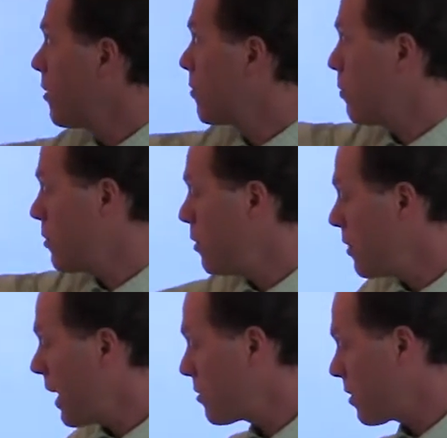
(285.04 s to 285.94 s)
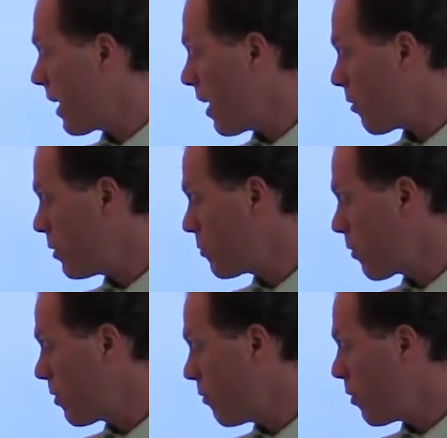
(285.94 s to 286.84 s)
From two thousand calories
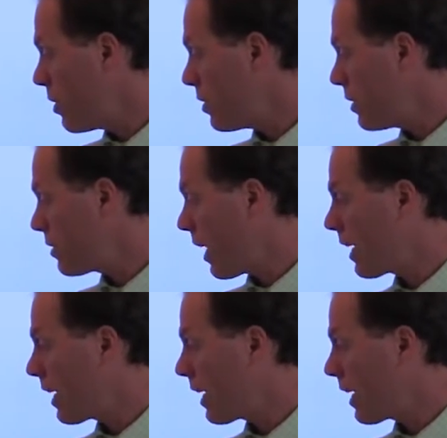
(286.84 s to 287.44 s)
worth of oranges,